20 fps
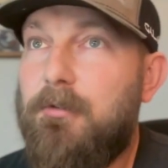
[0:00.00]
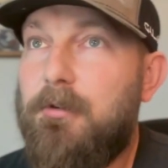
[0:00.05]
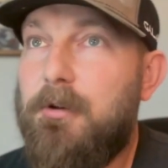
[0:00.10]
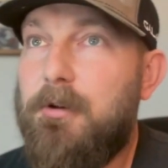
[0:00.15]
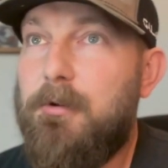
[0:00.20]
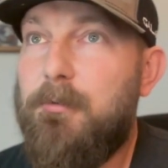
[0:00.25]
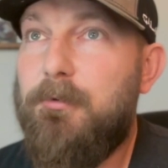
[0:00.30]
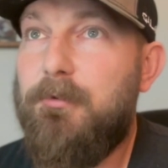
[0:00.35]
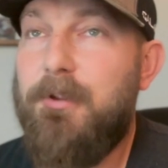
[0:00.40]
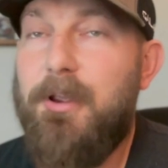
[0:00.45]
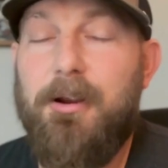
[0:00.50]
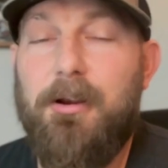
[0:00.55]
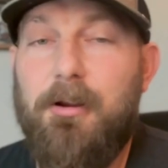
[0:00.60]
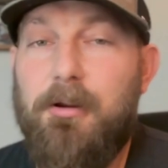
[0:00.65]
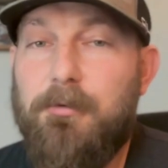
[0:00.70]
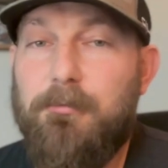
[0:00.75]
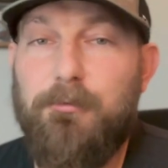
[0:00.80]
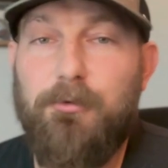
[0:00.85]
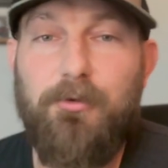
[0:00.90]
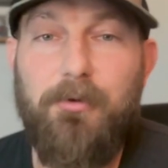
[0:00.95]
and it was that
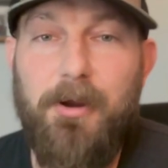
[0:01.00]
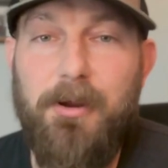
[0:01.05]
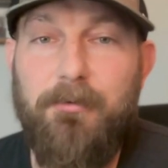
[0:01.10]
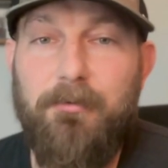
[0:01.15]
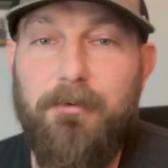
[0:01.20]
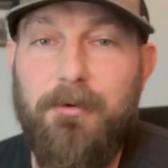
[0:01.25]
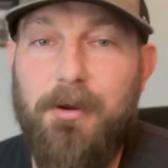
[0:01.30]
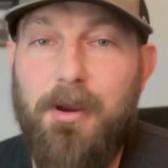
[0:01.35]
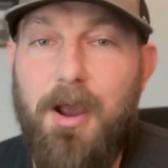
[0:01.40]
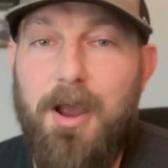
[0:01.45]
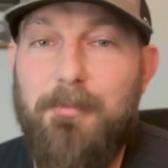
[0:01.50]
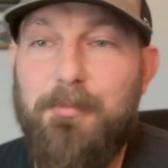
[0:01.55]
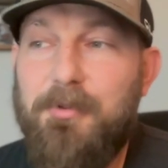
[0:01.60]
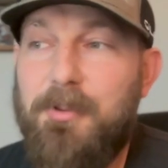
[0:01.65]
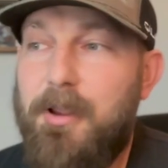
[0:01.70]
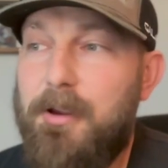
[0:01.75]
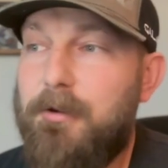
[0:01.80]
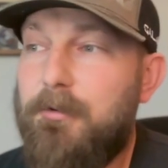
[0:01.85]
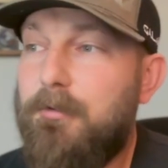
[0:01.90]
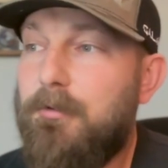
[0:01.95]
crazy
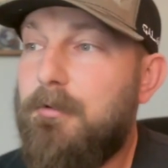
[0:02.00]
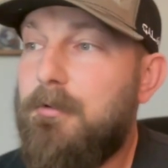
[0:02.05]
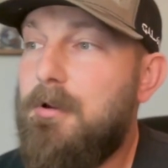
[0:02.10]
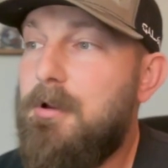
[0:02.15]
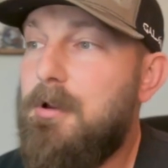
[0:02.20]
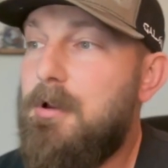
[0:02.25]
complex.